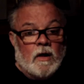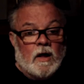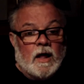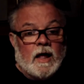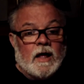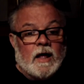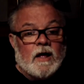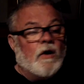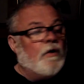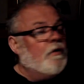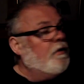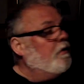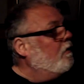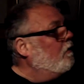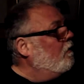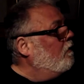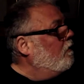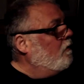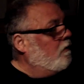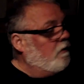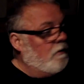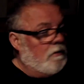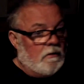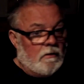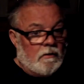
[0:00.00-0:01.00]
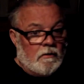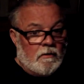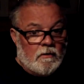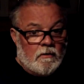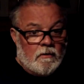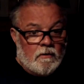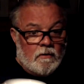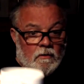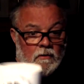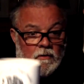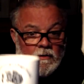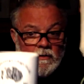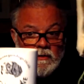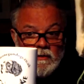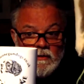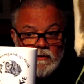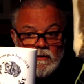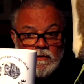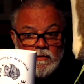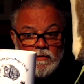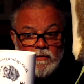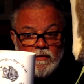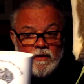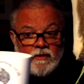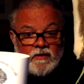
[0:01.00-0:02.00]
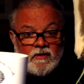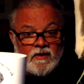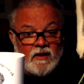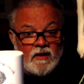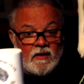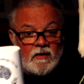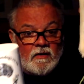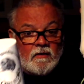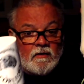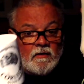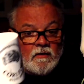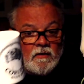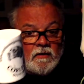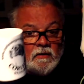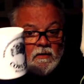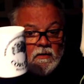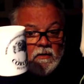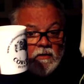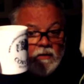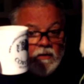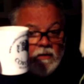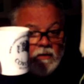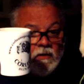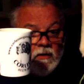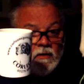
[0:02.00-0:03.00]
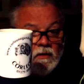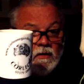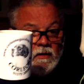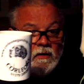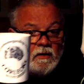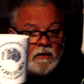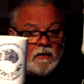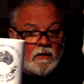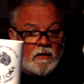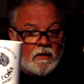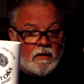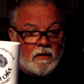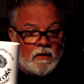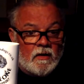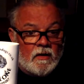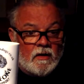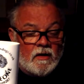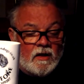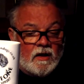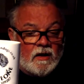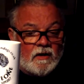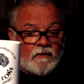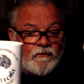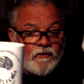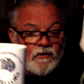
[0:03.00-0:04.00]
Hang on. This here is for